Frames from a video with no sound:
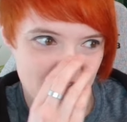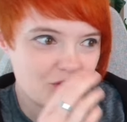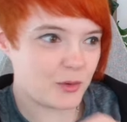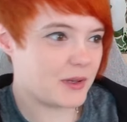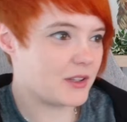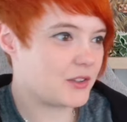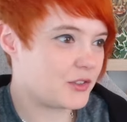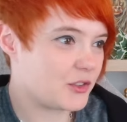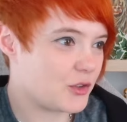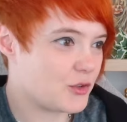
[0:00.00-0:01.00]
It's going to be like
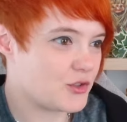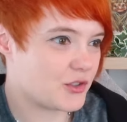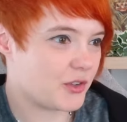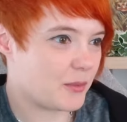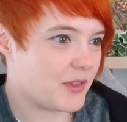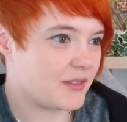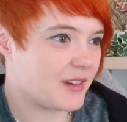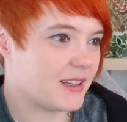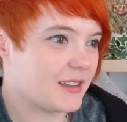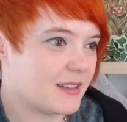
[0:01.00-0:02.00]
Scrooge or something,
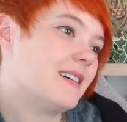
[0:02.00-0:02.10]
right?